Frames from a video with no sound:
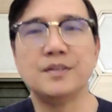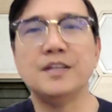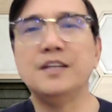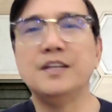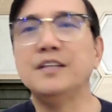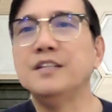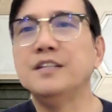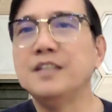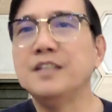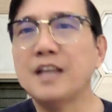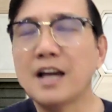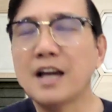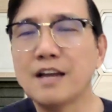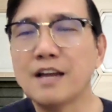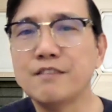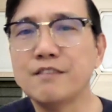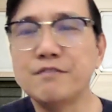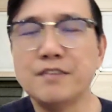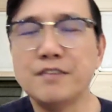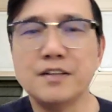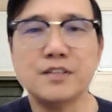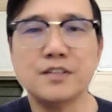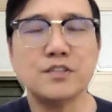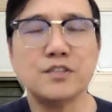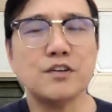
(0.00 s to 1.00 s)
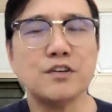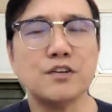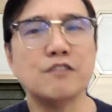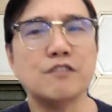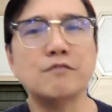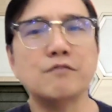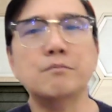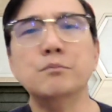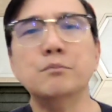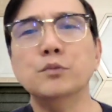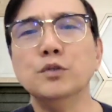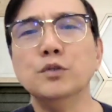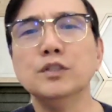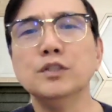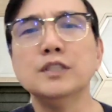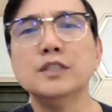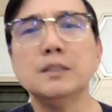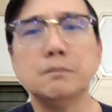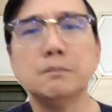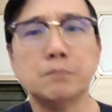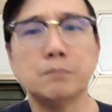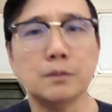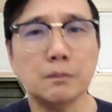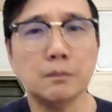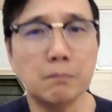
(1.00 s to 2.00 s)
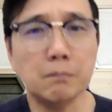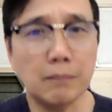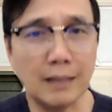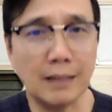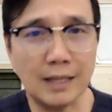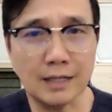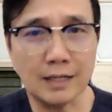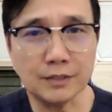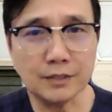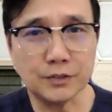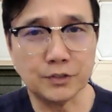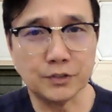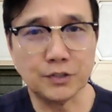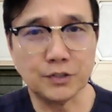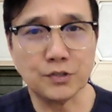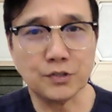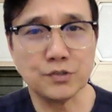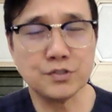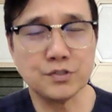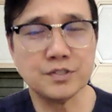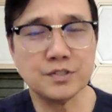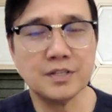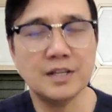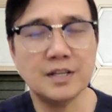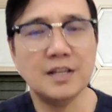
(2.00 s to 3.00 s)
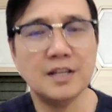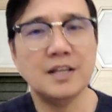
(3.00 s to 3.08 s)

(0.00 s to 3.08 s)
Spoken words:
in the advent of multiple bloggers,